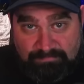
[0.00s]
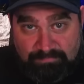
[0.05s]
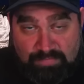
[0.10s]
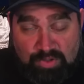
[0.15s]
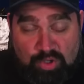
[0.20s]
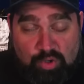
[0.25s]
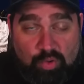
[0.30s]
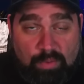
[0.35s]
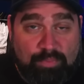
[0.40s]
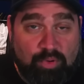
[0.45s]

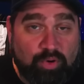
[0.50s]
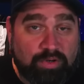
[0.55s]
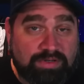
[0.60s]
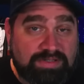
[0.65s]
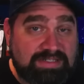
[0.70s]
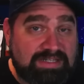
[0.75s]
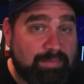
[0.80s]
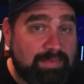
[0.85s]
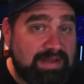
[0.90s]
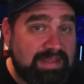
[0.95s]
New
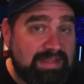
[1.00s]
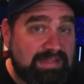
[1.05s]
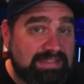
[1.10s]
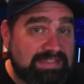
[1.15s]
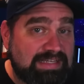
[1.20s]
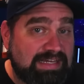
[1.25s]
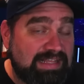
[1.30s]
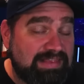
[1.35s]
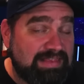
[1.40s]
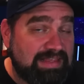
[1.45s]
reports coming in
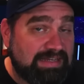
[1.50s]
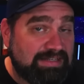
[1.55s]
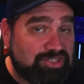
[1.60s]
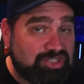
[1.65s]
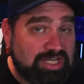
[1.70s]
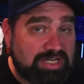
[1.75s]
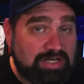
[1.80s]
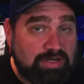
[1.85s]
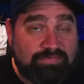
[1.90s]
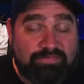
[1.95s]
saying that
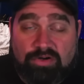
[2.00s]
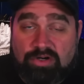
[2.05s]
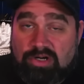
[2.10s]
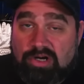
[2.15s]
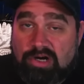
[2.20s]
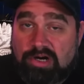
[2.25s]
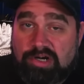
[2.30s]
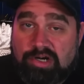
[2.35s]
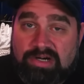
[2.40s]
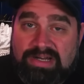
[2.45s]
Jennifer
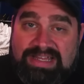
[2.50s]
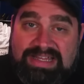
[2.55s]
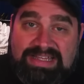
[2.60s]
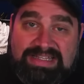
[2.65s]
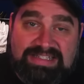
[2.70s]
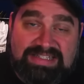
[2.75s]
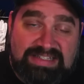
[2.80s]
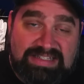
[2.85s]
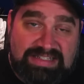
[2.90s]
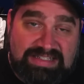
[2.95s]
Garner
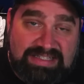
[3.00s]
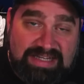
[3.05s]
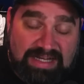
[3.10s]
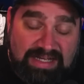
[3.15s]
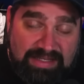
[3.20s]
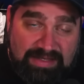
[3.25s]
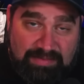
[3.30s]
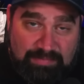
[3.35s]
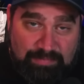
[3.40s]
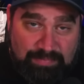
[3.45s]
is
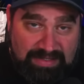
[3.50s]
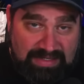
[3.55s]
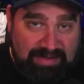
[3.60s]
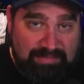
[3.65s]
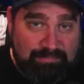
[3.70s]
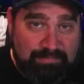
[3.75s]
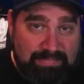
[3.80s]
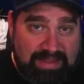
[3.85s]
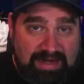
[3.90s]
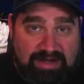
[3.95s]
done being
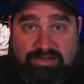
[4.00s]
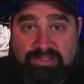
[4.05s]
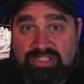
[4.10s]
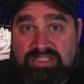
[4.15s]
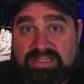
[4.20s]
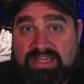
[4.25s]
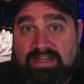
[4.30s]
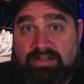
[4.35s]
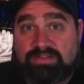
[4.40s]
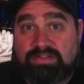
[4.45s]
a
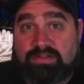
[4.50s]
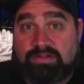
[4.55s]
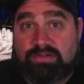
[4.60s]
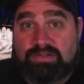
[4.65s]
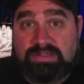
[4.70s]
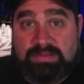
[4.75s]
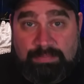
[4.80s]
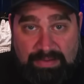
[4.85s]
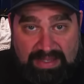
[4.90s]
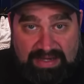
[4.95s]
marriage counselor
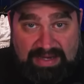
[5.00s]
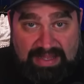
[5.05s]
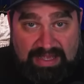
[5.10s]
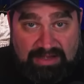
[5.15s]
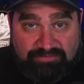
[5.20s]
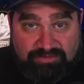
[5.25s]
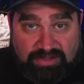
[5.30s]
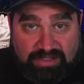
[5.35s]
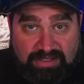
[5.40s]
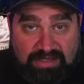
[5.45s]
to Ben
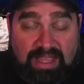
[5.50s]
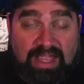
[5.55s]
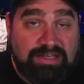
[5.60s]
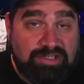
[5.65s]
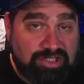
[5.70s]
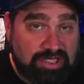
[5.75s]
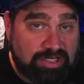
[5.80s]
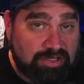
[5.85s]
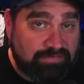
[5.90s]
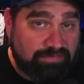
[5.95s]
Affleck
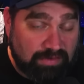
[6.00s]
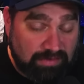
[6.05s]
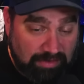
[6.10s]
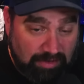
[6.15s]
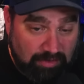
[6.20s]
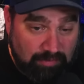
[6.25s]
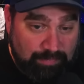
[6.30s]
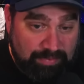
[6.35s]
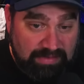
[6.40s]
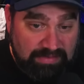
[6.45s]
and Jennifer
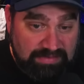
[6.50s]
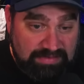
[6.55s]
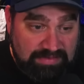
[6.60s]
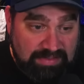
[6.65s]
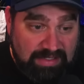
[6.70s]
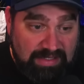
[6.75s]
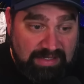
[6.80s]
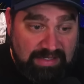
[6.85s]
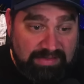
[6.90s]
Lopez,